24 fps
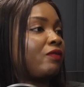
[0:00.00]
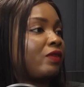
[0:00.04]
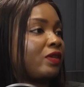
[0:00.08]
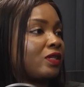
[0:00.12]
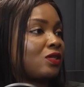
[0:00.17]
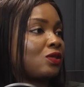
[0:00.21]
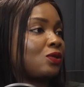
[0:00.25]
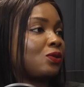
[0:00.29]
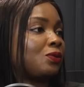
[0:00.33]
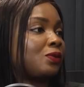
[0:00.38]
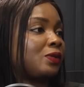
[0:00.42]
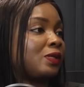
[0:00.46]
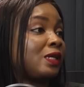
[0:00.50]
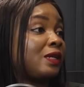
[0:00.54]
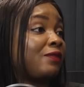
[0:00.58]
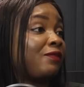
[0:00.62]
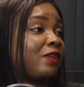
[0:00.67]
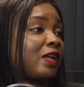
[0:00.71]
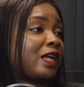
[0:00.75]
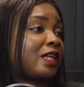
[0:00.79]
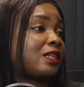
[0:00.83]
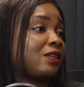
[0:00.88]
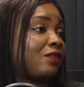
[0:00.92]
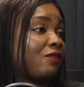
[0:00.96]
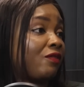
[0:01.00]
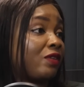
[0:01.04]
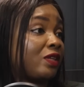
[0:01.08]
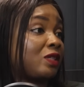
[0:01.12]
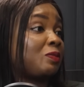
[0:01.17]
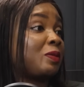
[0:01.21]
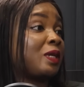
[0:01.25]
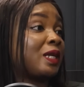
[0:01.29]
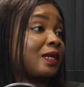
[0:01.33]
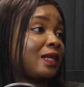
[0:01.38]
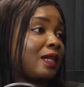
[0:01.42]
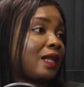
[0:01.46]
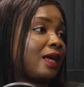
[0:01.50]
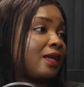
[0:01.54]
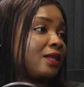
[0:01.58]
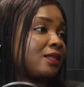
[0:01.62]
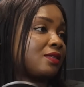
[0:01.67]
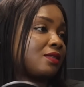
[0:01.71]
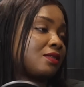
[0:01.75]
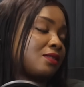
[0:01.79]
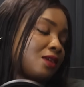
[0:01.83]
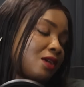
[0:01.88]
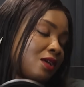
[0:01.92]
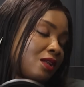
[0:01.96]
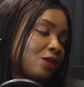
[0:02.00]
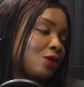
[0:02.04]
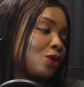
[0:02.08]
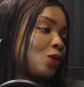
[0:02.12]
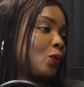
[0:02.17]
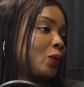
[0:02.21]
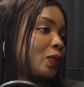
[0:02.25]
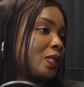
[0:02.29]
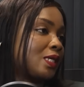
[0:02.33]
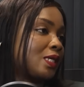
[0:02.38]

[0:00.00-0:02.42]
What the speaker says: investment class and go with it.